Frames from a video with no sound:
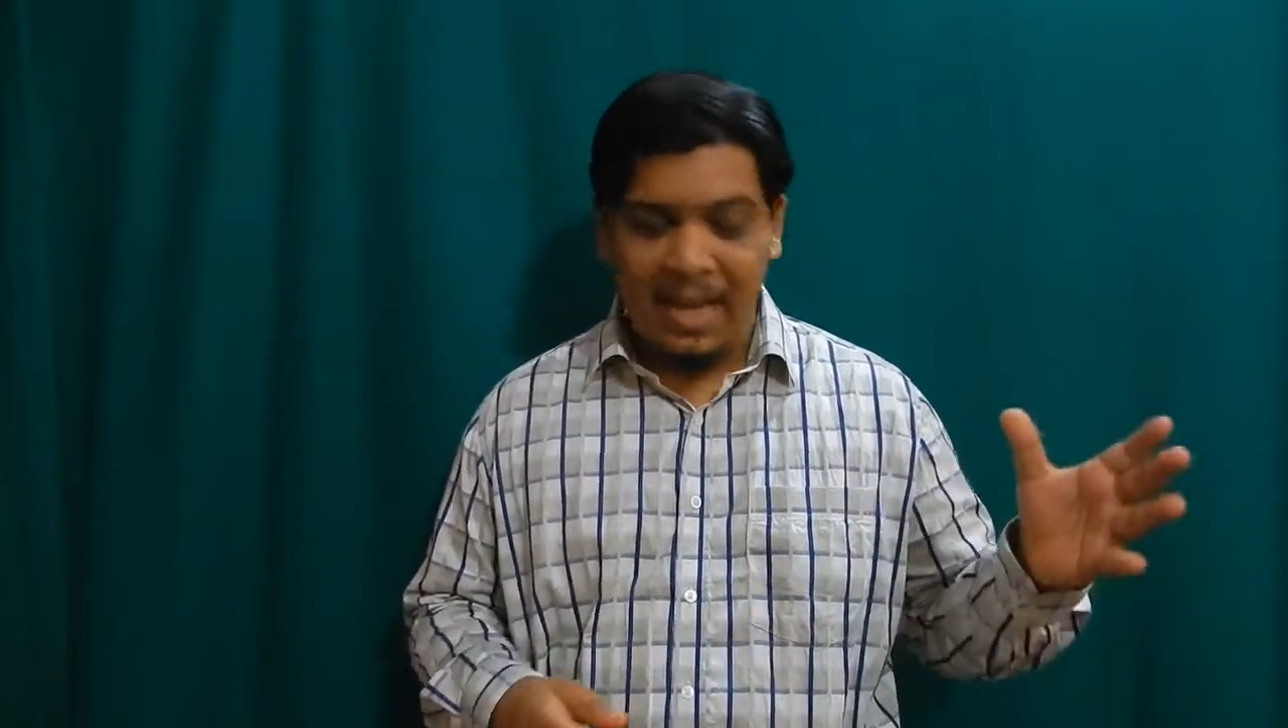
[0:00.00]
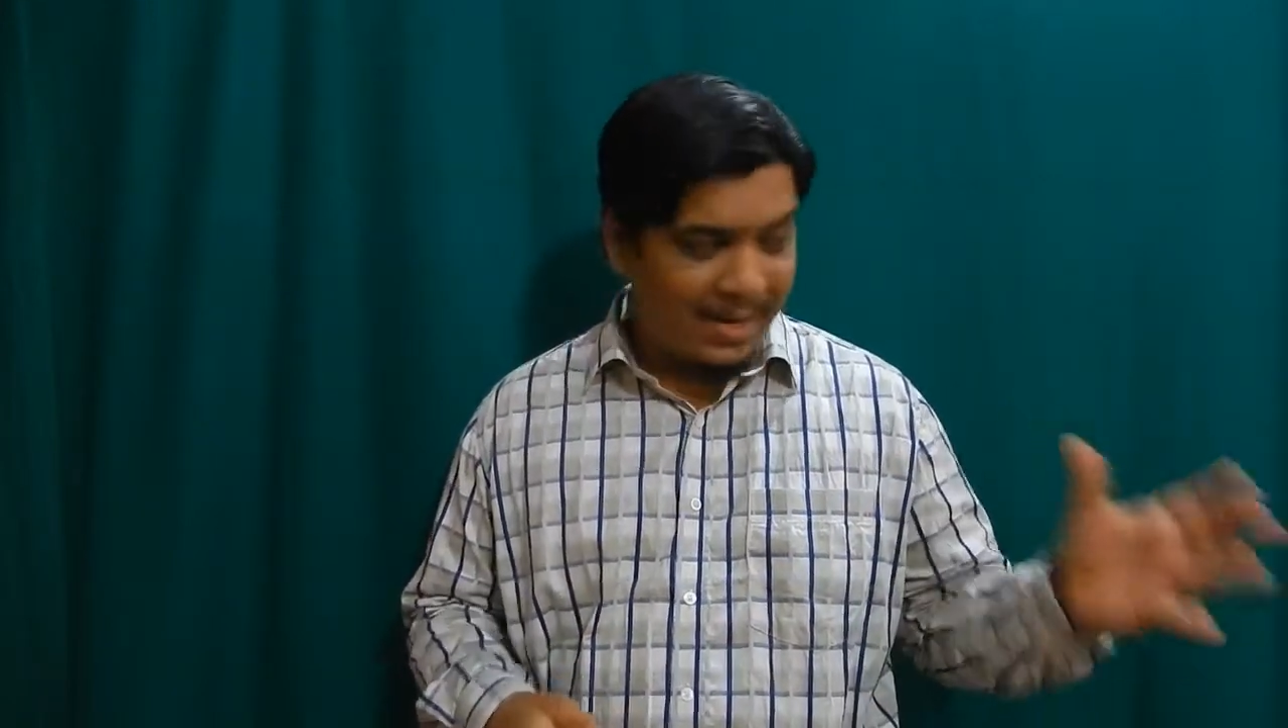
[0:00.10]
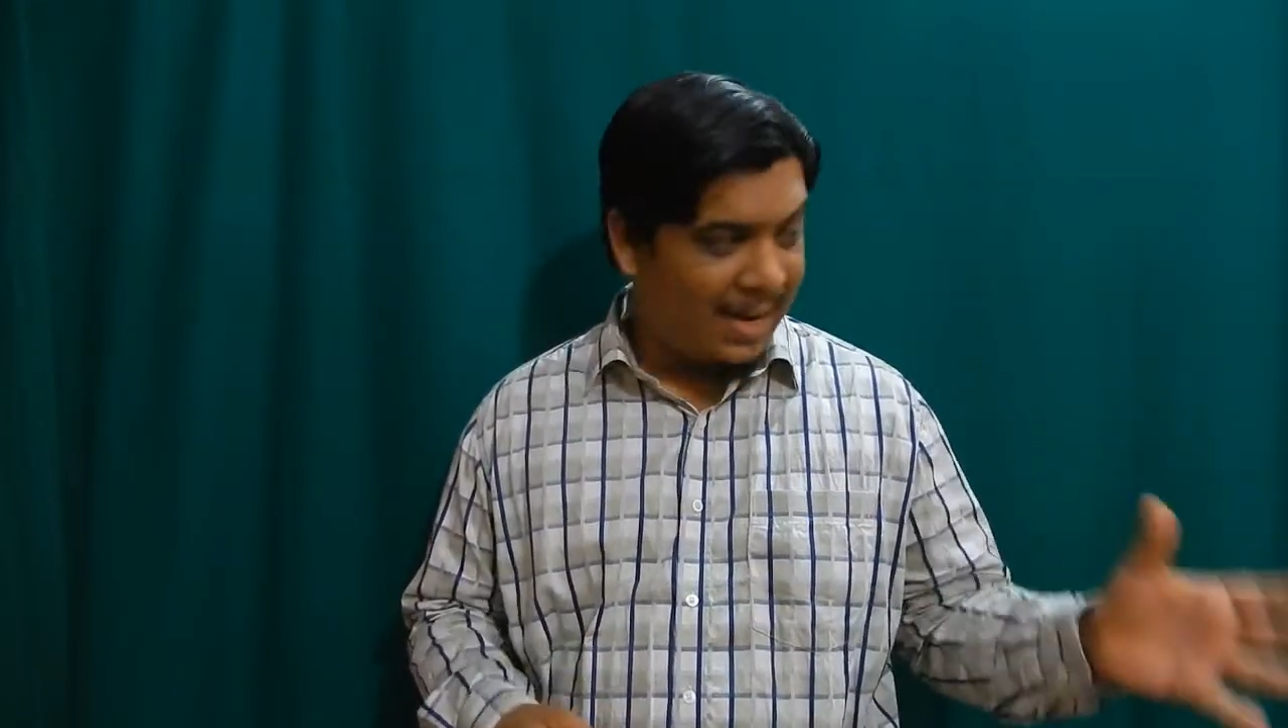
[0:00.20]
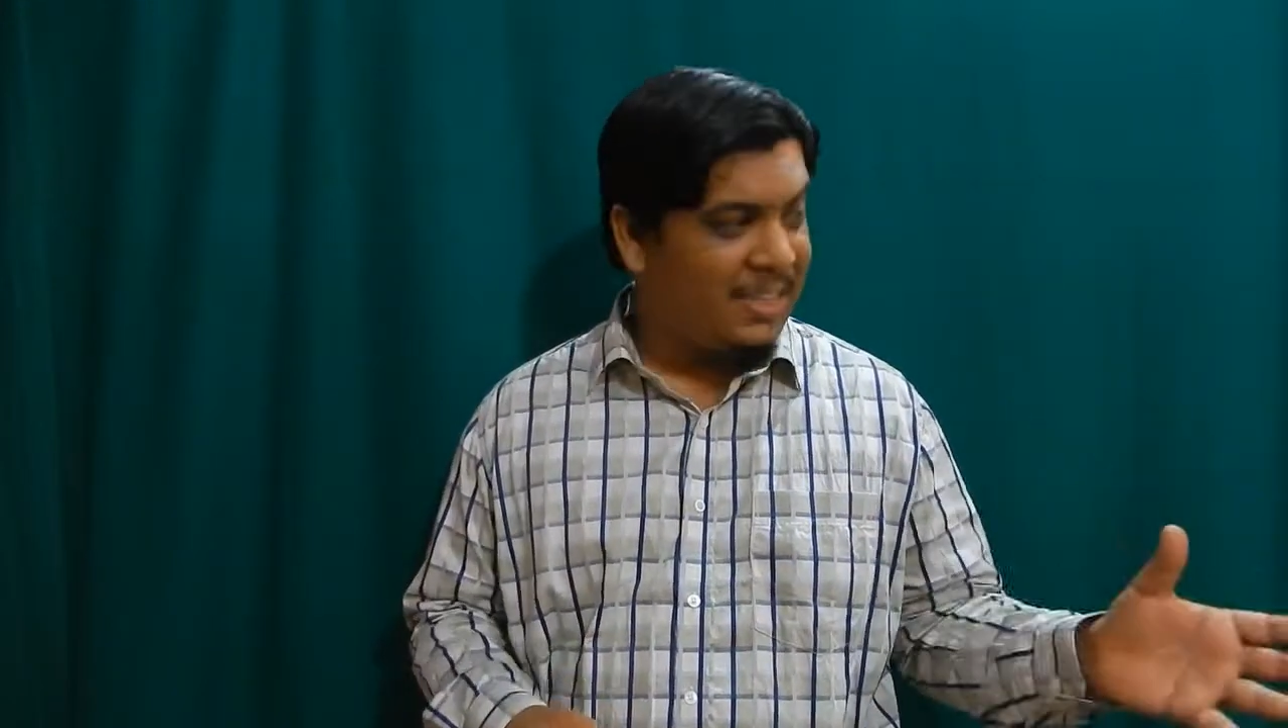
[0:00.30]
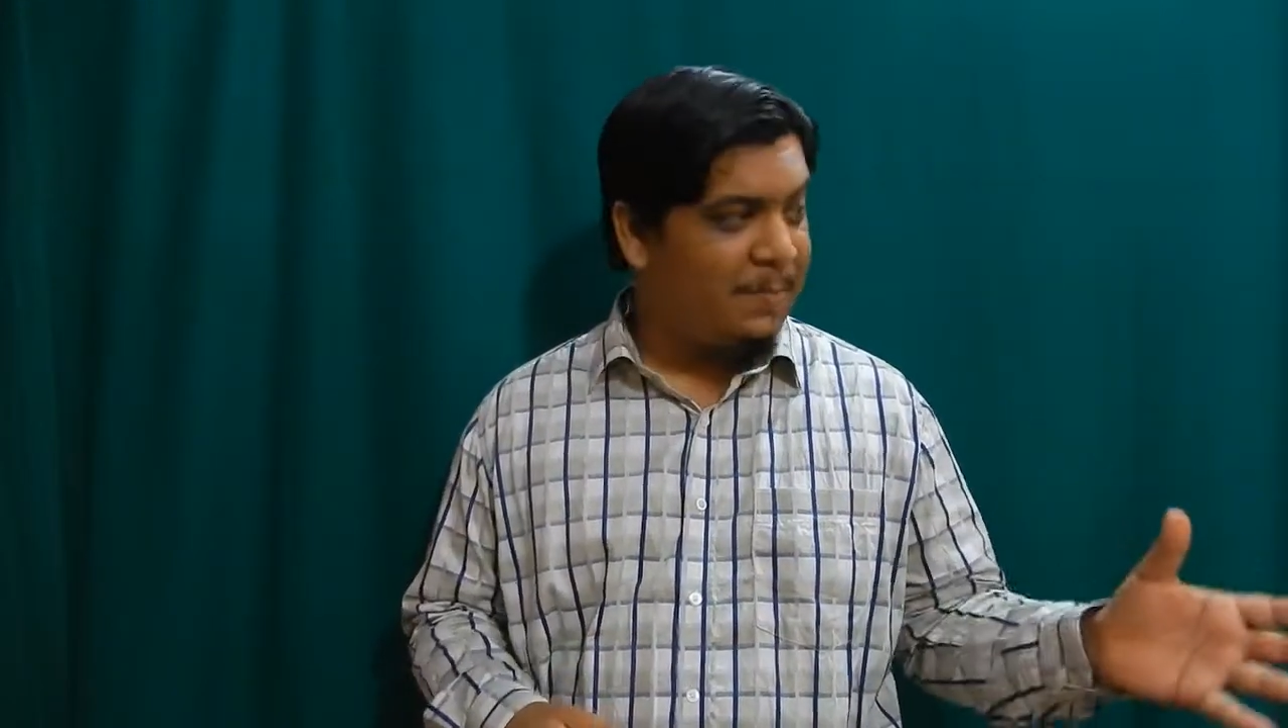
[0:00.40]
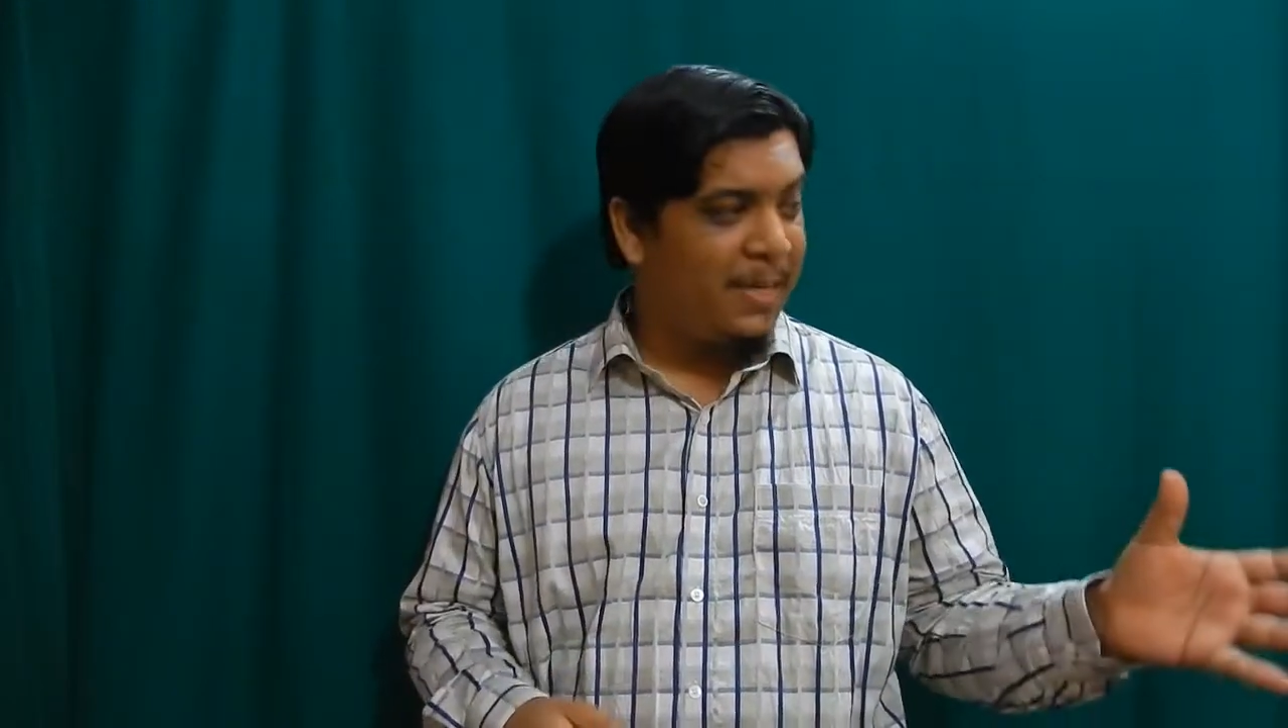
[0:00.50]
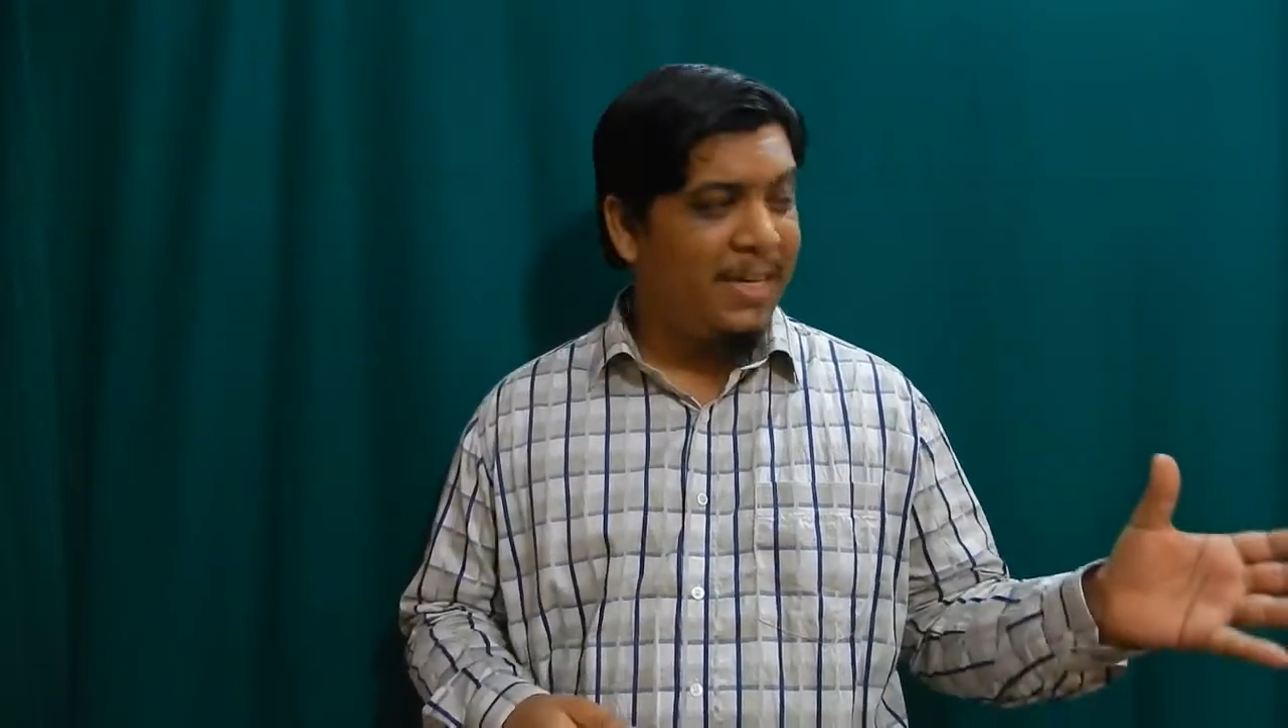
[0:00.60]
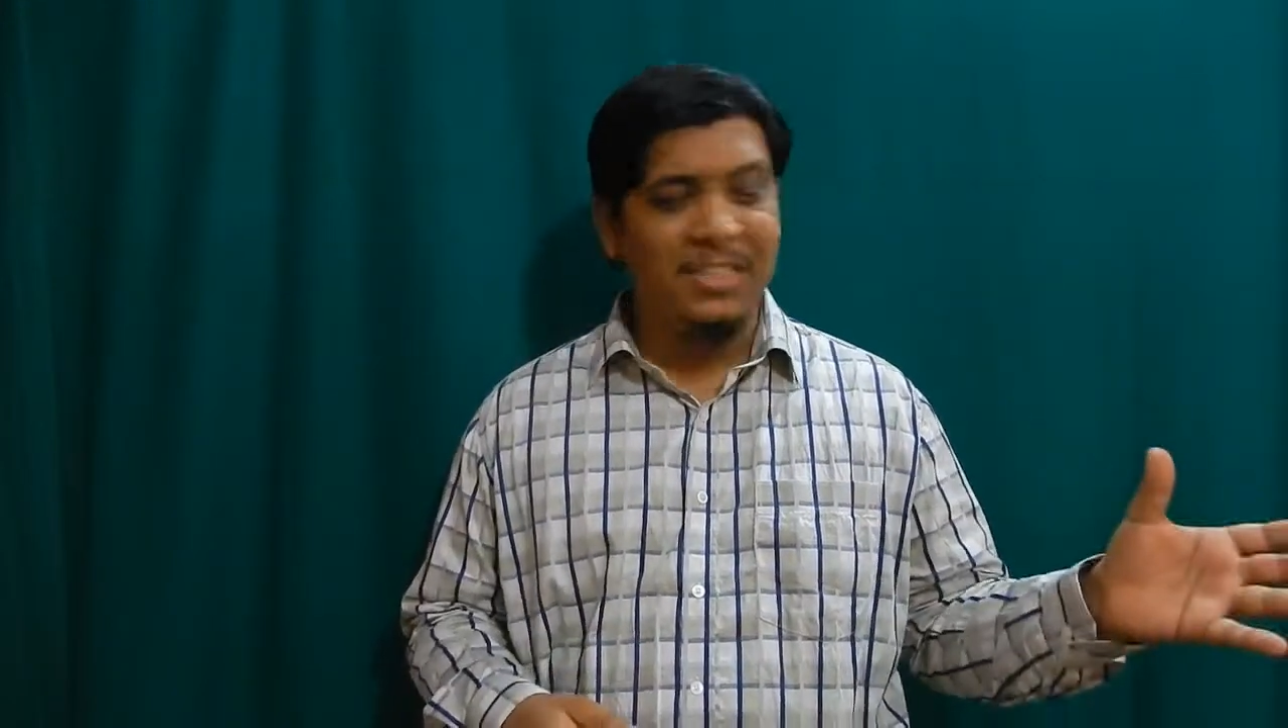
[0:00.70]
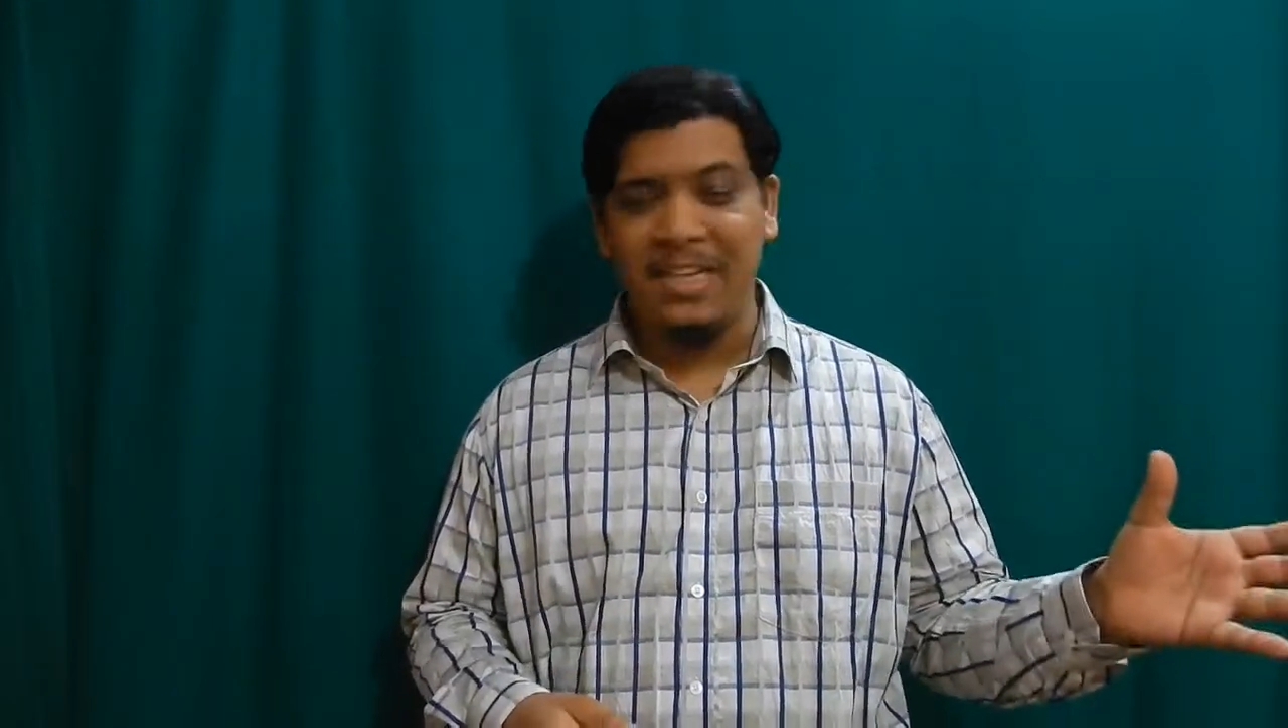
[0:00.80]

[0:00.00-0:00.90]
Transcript: a rice bucket